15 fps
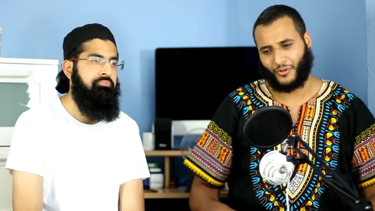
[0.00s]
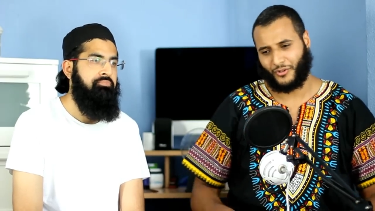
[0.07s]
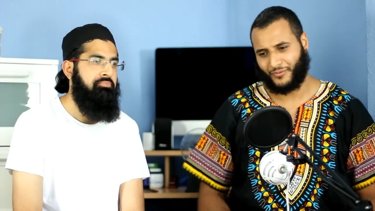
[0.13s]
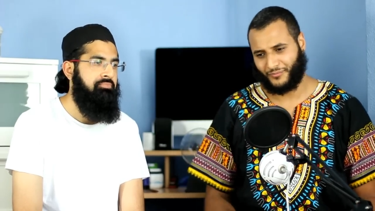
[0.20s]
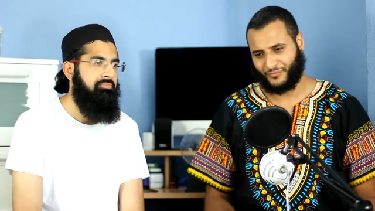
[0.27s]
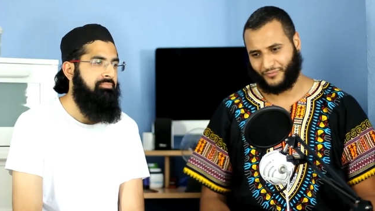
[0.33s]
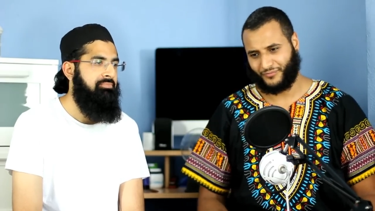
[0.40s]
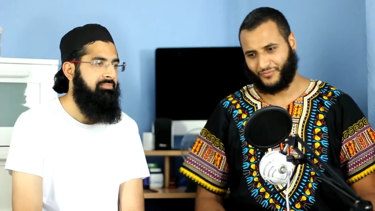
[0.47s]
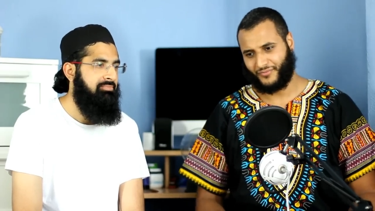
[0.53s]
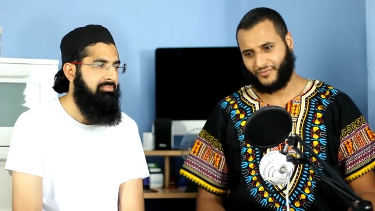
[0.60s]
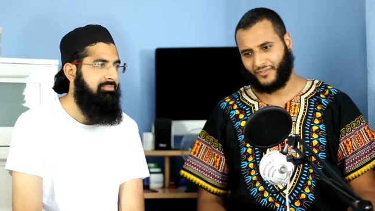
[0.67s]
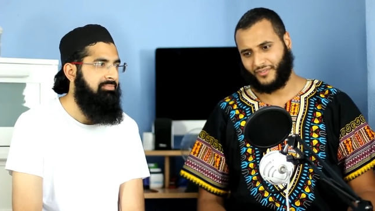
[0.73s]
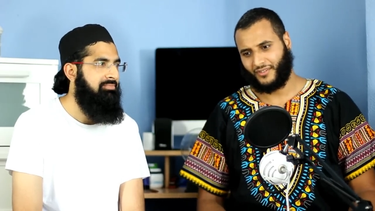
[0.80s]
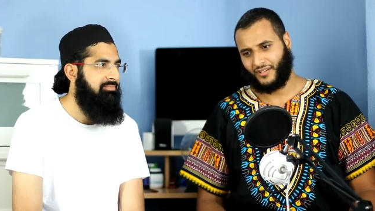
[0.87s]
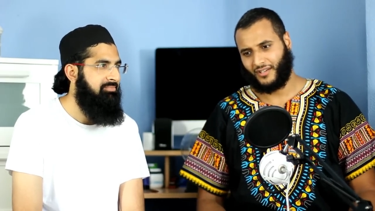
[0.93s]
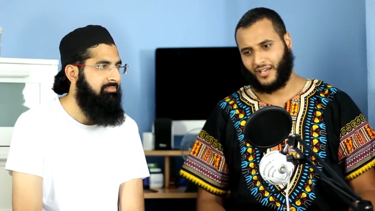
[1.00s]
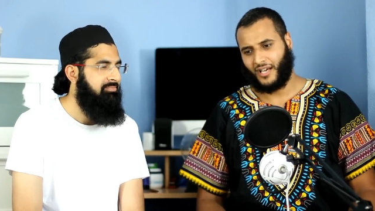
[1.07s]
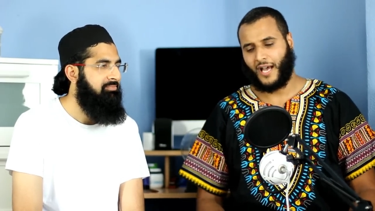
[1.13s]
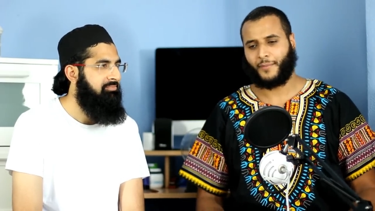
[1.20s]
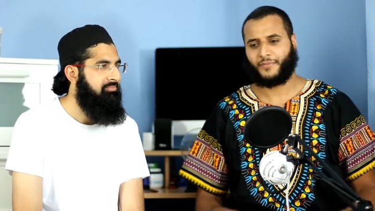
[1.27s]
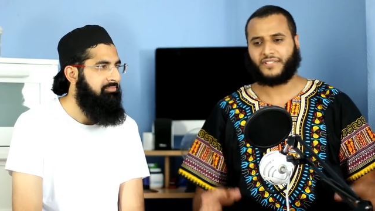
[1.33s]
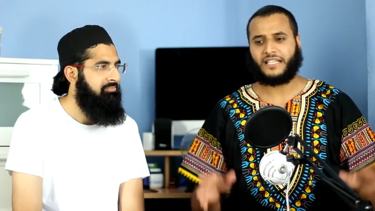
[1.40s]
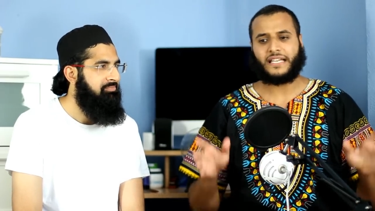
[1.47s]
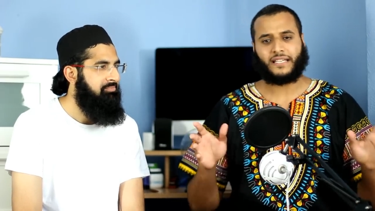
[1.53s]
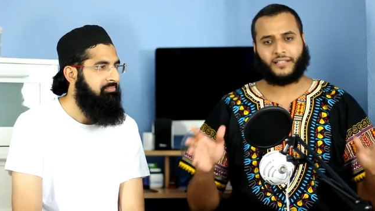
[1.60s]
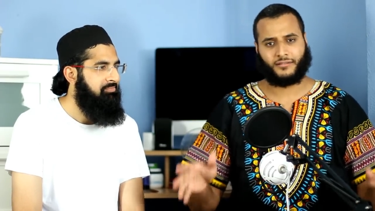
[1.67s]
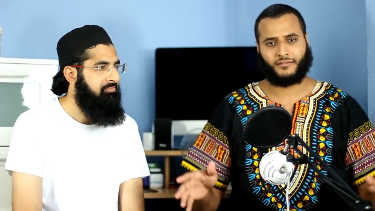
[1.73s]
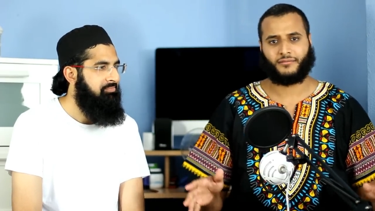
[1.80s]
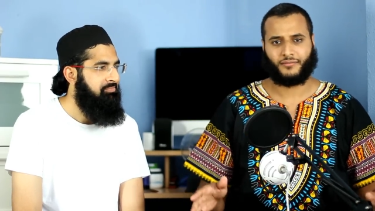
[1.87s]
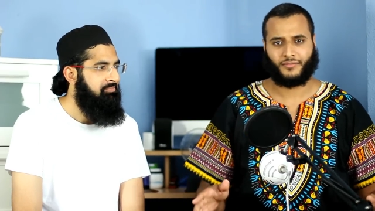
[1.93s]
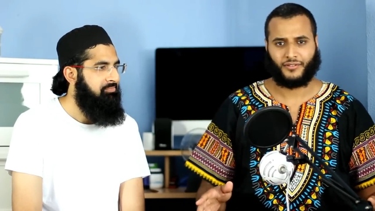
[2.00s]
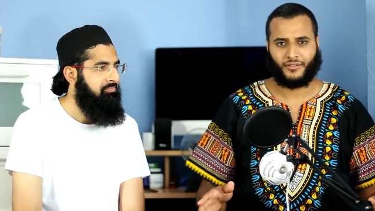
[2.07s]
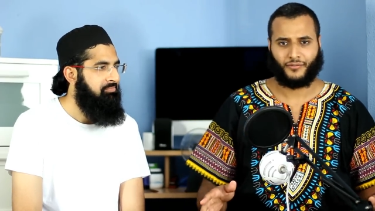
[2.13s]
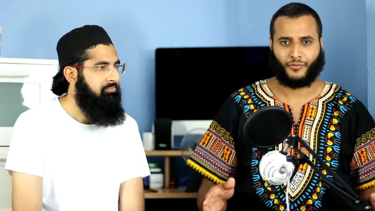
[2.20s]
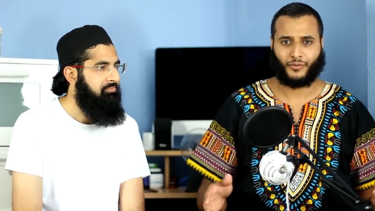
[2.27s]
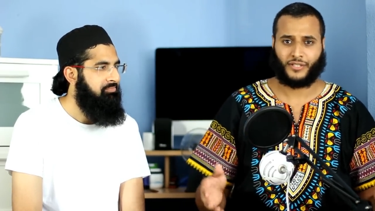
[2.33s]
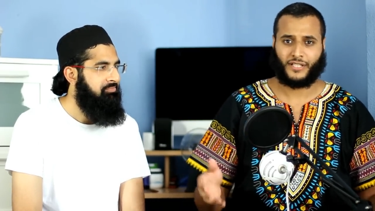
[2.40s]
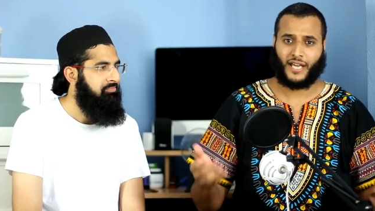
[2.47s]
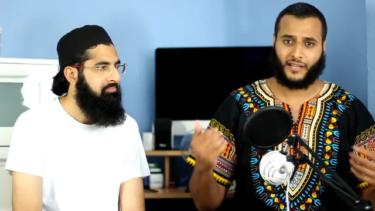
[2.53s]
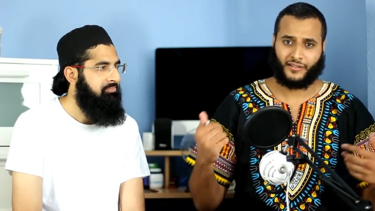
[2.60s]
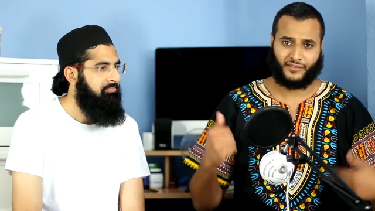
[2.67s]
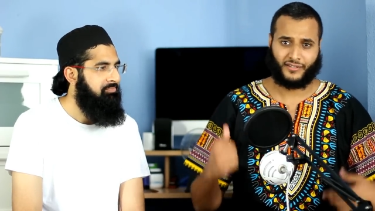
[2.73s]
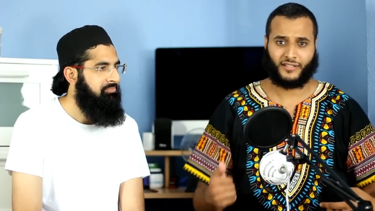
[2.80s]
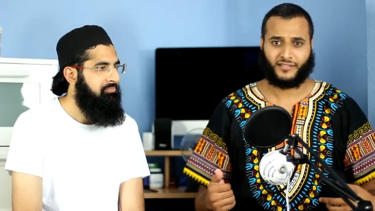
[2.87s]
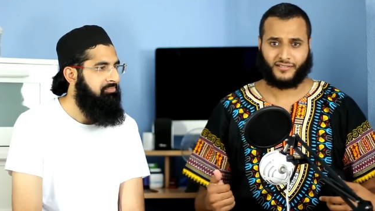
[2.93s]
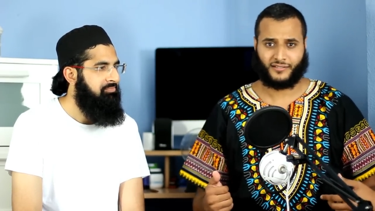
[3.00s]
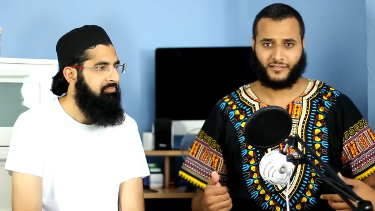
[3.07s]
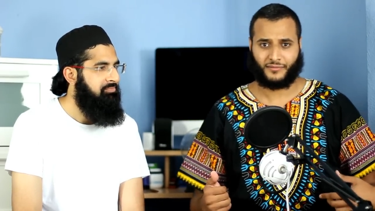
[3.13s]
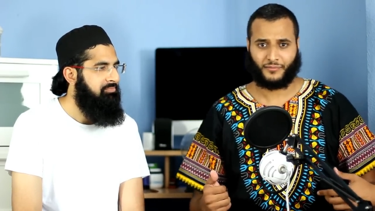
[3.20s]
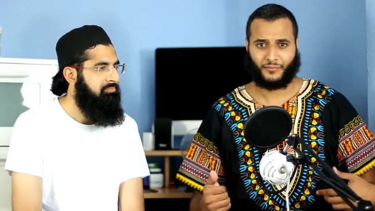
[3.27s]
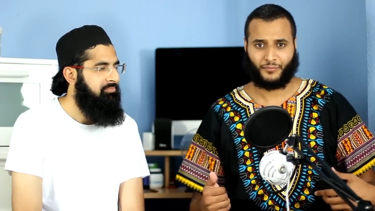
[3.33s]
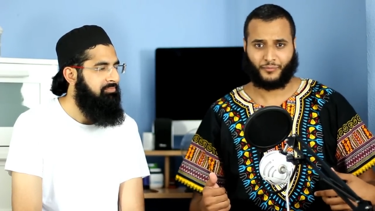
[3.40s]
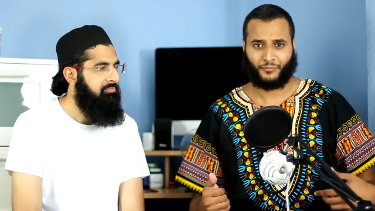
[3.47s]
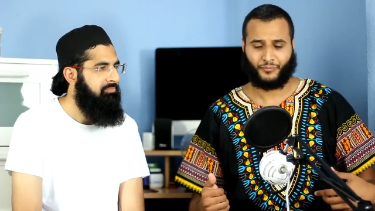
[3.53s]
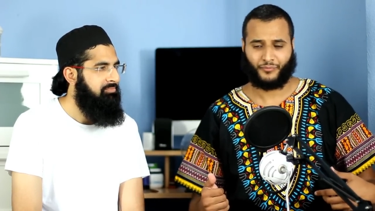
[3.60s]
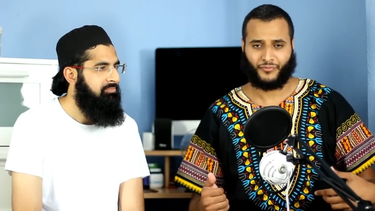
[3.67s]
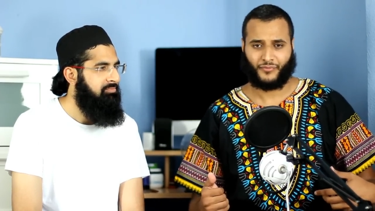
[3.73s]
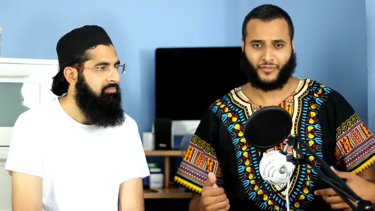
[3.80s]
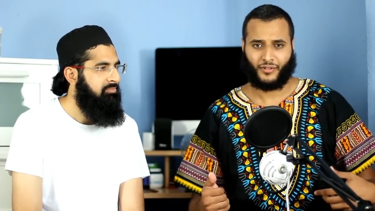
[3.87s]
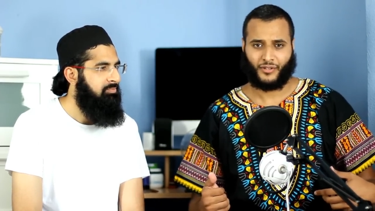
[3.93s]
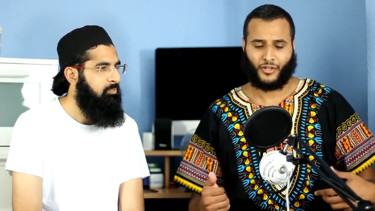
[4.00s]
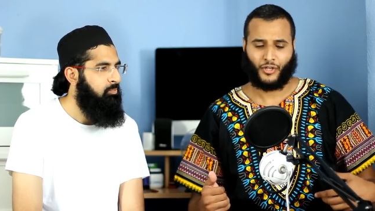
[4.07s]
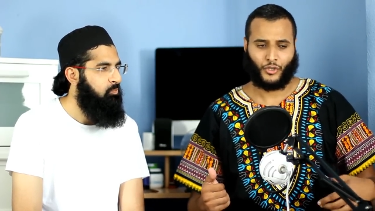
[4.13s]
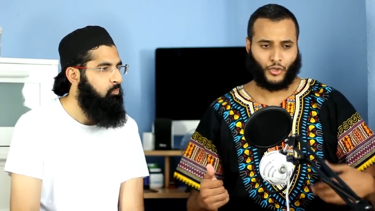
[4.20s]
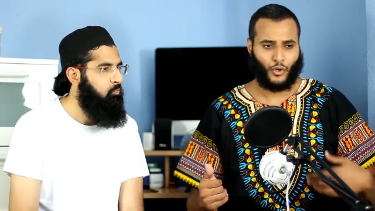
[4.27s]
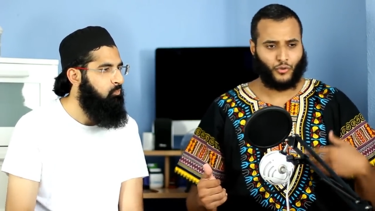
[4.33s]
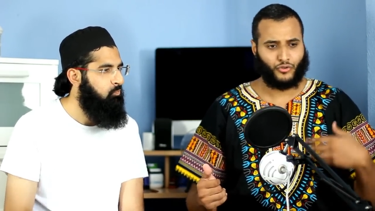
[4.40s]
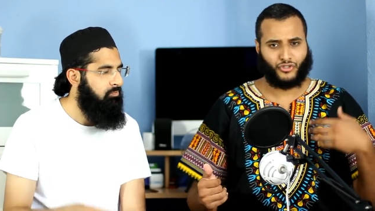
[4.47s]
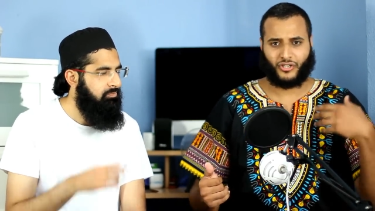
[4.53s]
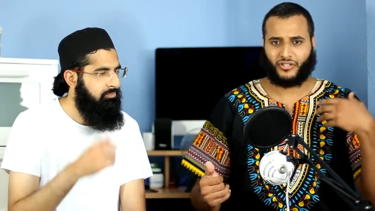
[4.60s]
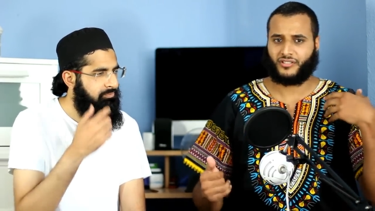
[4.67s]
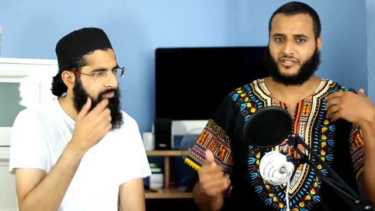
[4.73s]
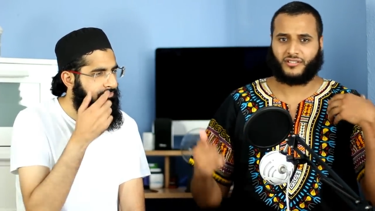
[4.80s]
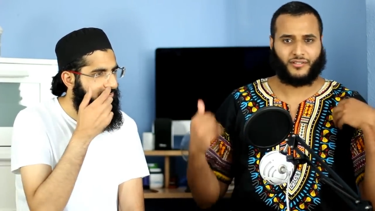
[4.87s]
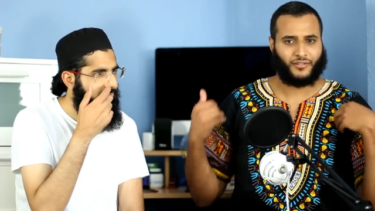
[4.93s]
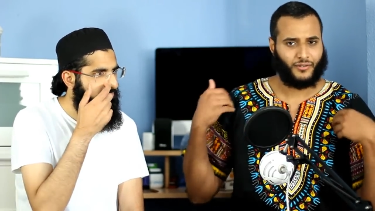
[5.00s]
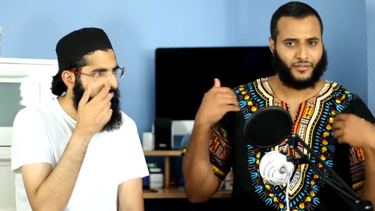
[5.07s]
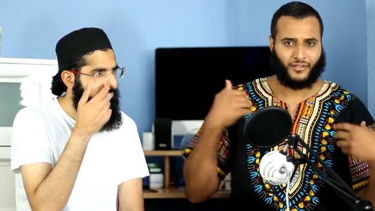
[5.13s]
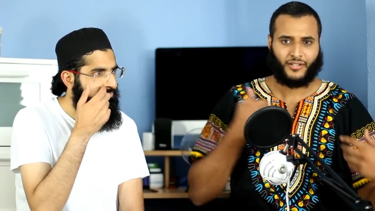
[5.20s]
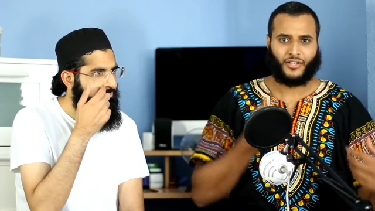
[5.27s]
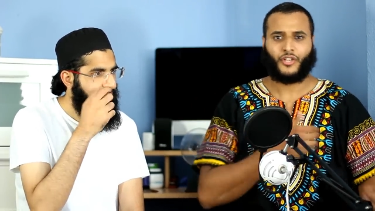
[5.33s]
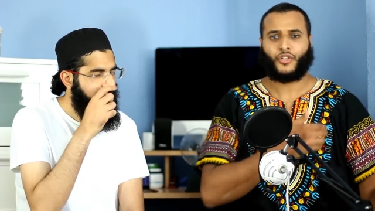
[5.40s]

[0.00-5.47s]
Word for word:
Speaker 1: But look, I'm saying for the atheist, don't just